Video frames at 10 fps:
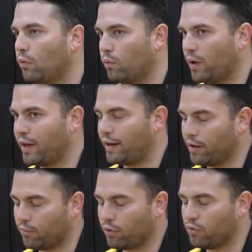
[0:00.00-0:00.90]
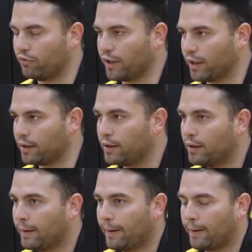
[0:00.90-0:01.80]
we need to improve in.
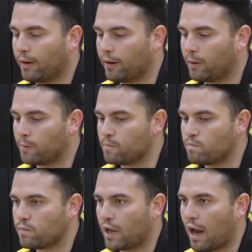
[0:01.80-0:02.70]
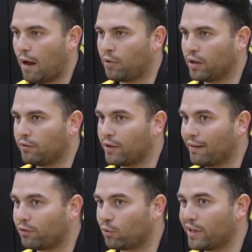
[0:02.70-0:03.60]
I believe we
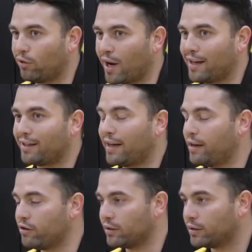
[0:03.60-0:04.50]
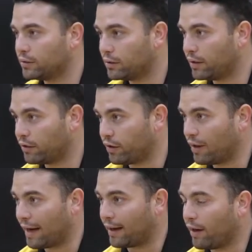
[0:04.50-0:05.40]
have 3 great seniors this year
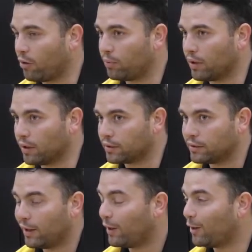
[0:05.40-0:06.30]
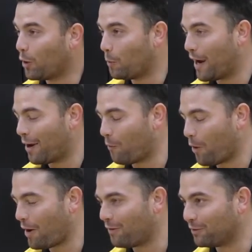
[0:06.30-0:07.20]
that can help us. You being
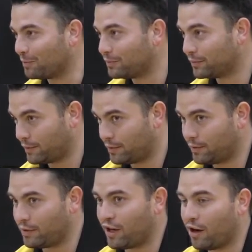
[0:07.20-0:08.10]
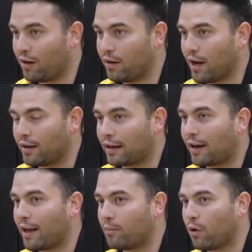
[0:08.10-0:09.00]
one of them, Jared Dutton,
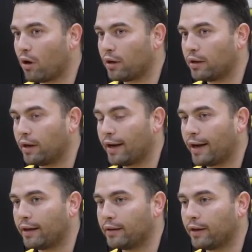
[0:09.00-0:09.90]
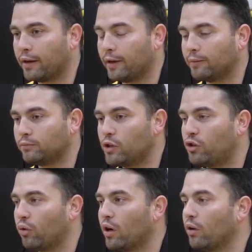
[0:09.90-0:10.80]
Clay Barton, and
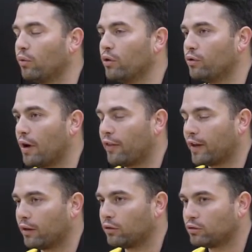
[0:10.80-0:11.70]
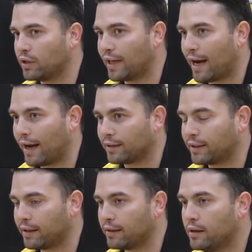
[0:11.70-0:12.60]
Jordan LaRue. I think those 3 guys
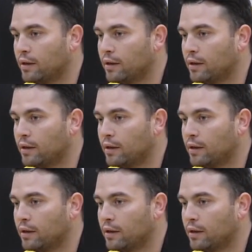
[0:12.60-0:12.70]
can